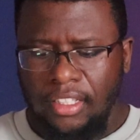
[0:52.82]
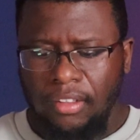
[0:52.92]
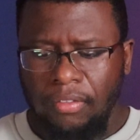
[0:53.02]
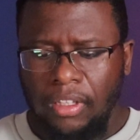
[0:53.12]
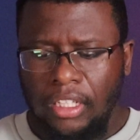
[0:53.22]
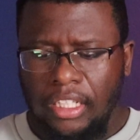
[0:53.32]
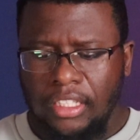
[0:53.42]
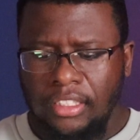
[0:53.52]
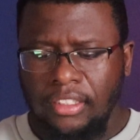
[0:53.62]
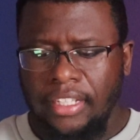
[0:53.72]
you really need
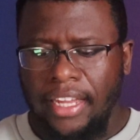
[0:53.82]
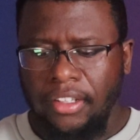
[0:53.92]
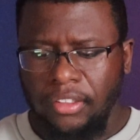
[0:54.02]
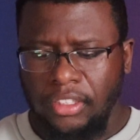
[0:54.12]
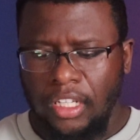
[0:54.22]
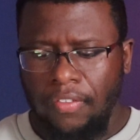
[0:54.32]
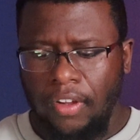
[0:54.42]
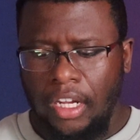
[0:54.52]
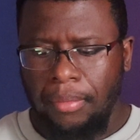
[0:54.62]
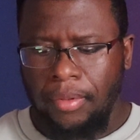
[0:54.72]
to set yourself
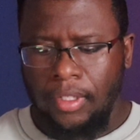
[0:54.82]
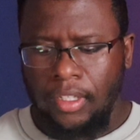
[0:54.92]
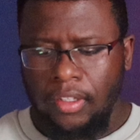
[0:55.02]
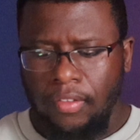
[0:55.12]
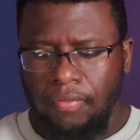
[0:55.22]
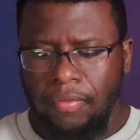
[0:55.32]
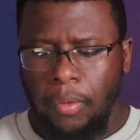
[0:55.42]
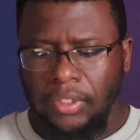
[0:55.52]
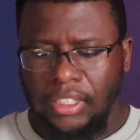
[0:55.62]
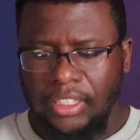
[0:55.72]
up
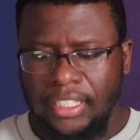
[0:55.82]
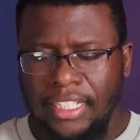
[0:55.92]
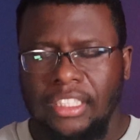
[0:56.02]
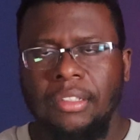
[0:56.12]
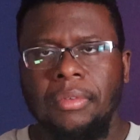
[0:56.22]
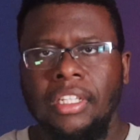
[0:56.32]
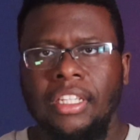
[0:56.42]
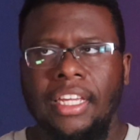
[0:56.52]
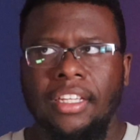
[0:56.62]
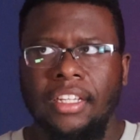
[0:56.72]
for success
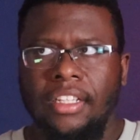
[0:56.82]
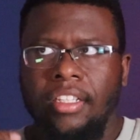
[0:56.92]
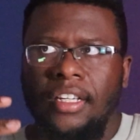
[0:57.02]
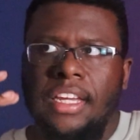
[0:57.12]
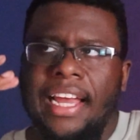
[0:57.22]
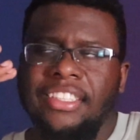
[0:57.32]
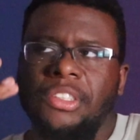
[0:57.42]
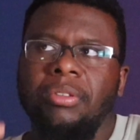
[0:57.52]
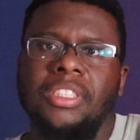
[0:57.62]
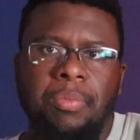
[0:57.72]
in like as
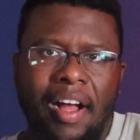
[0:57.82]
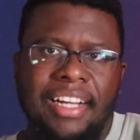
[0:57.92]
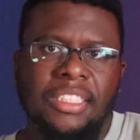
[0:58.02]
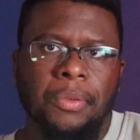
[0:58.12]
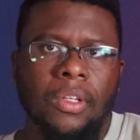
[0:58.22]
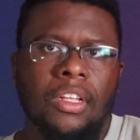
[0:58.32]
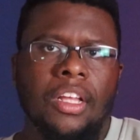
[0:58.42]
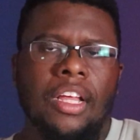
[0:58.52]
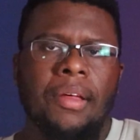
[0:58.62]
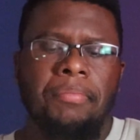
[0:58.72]
soon as possible.
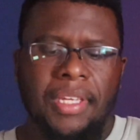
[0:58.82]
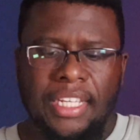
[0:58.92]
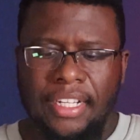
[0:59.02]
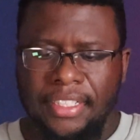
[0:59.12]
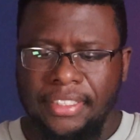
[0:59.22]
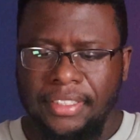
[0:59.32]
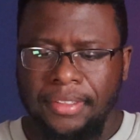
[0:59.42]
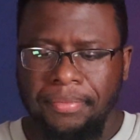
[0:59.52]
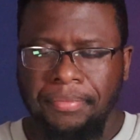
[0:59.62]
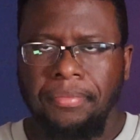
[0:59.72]
Because,